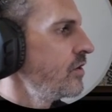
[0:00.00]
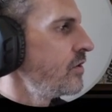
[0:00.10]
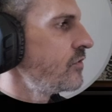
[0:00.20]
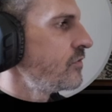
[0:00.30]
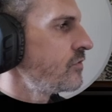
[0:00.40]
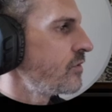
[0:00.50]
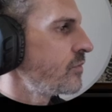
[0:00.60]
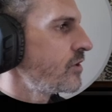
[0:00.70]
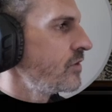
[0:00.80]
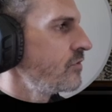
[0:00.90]
this is
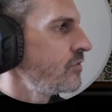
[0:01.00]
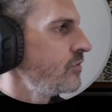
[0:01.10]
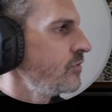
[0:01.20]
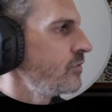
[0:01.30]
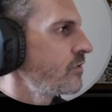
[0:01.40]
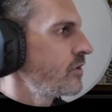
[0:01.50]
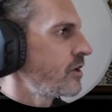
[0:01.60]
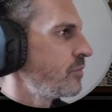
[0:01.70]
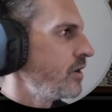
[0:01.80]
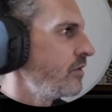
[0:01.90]
something to think
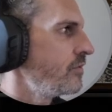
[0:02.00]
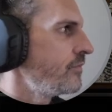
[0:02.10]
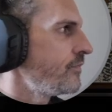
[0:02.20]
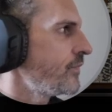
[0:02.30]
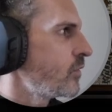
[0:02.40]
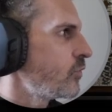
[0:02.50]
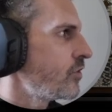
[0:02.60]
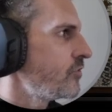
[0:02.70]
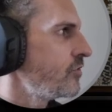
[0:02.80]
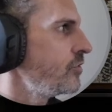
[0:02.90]
about. What
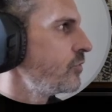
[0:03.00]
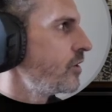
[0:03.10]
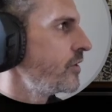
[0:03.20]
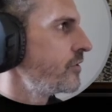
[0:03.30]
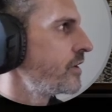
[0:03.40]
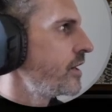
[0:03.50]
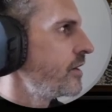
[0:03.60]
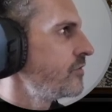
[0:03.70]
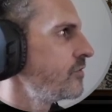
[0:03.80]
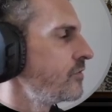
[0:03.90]
is it you want your guy
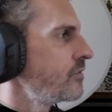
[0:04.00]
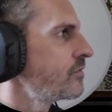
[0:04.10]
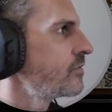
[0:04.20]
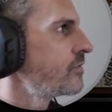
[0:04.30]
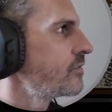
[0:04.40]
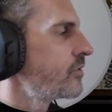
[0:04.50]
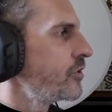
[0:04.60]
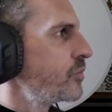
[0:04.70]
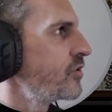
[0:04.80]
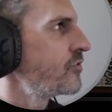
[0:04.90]
to, or your
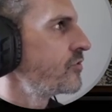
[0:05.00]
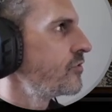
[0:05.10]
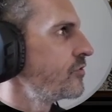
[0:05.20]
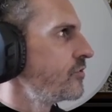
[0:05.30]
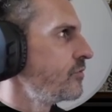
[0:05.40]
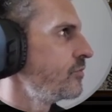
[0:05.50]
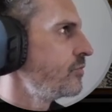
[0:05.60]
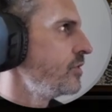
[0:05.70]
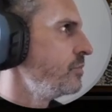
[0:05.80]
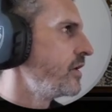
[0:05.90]
person to
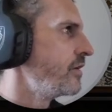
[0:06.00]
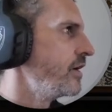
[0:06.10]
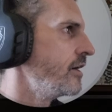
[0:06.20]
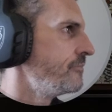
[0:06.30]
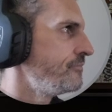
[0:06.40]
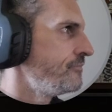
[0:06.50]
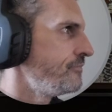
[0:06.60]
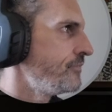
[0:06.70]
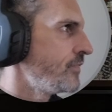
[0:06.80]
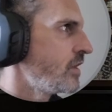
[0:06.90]
be better at?
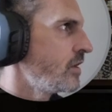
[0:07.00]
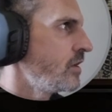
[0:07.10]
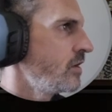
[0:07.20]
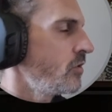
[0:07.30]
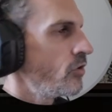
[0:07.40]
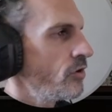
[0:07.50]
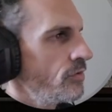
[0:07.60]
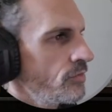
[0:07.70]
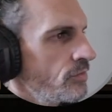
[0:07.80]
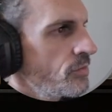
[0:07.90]
Or
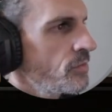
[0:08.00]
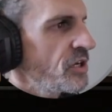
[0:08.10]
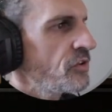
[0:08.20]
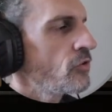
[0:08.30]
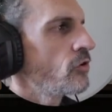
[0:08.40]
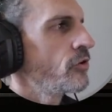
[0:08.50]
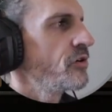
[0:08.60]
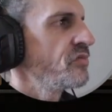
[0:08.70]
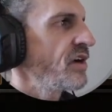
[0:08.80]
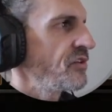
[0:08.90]
learn
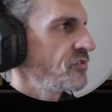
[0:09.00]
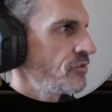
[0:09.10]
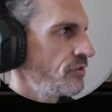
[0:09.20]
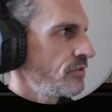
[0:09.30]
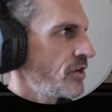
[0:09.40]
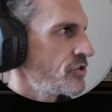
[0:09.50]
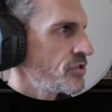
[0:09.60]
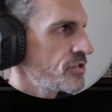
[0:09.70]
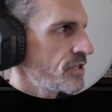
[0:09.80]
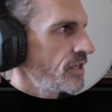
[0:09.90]
faster, I
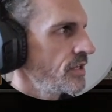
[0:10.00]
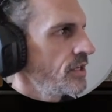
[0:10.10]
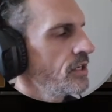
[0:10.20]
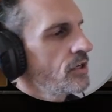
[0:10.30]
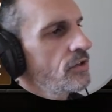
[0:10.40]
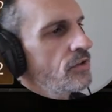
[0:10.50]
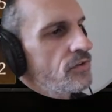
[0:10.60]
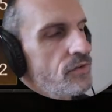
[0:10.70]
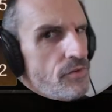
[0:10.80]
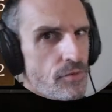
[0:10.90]
should say. And
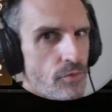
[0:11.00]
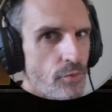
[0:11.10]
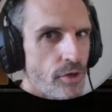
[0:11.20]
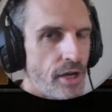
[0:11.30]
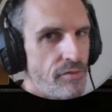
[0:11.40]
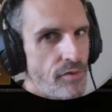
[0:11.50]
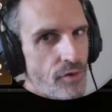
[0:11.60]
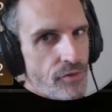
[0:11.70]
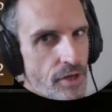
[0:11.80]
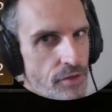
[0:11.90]
since we're kind of
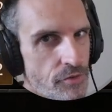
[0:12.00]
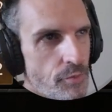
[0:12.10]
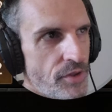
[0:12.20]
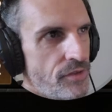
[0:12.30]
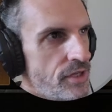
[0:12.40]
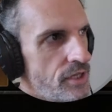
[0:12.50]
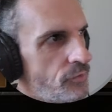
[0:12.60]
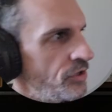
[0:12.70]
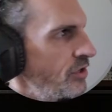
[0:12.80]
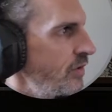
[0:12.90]
focusing on smithing and
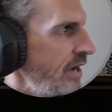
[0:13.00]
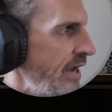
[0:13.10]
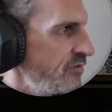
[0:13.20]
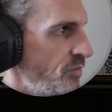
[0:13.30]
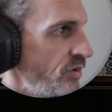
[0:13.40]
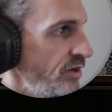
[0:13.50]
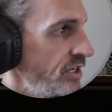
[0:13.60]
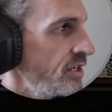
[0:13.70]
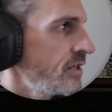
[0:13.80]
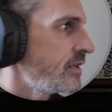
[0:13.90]
we don't have a point
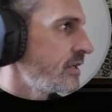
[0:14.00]
in it,